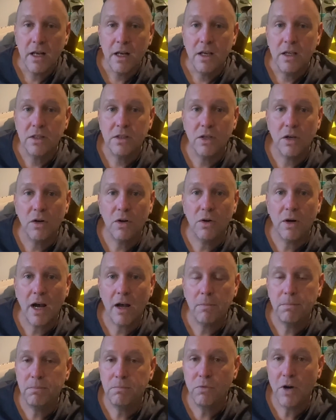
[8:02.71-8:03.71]

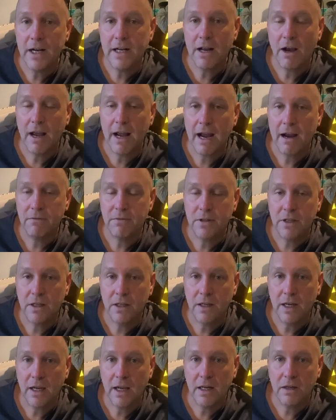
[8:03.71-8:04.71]
So right now I have
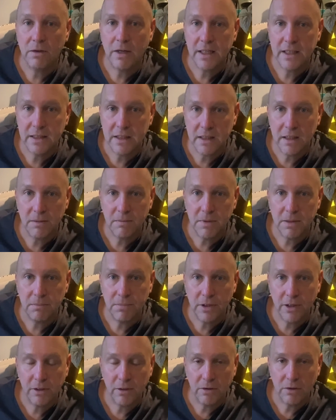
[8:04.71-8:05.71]
the Heterasium
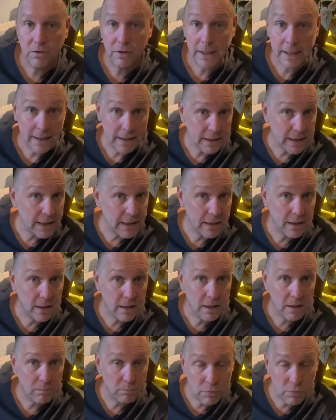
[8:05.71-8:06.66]
Imperial Green in the